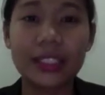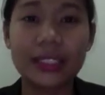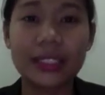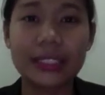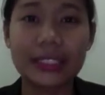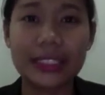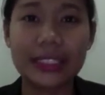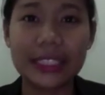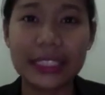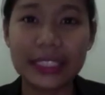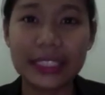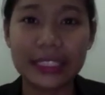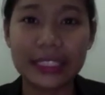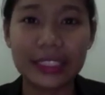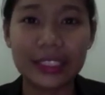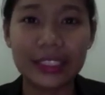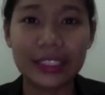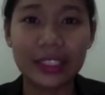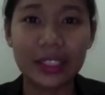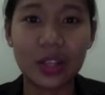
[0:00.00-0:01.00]

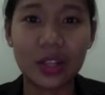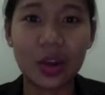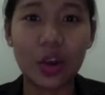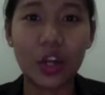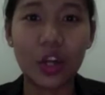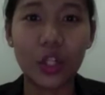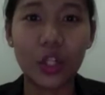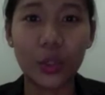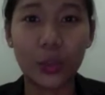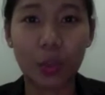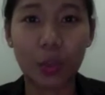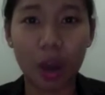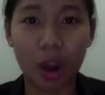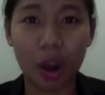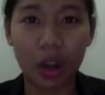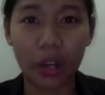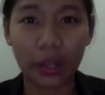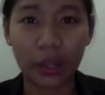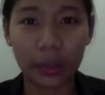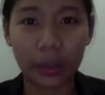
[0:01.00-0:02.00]
disease, or war.